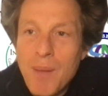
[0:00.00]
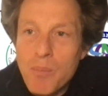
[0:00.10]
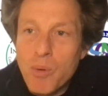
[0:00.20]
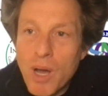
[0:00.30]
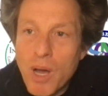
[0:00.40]

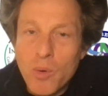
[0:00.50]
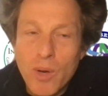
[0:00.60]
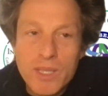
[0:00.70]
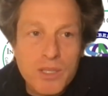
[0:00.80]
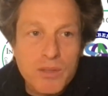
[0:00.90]
I have a
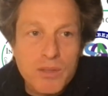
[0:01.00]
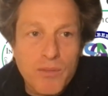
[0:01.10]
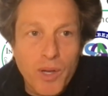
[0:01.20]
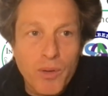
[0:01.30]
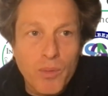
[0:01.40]
broader
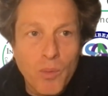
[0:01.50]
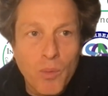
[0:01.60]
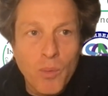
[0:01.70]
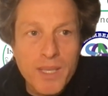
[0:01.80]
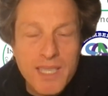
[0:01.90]
question for
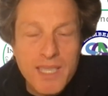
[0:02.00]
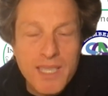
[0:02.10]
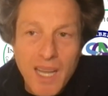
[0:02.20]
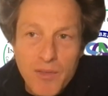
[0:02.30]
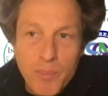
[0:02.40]
you. We
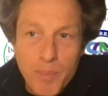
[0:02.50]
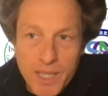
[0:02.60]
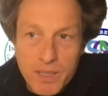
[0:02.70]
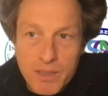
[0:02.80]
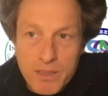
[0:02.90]
see a lot
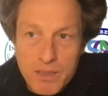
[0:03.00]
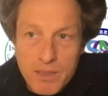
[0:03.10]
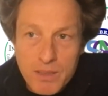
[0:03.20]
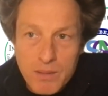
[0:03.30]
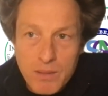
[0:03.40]
of
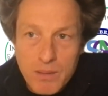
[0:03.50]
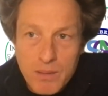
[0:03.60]
patients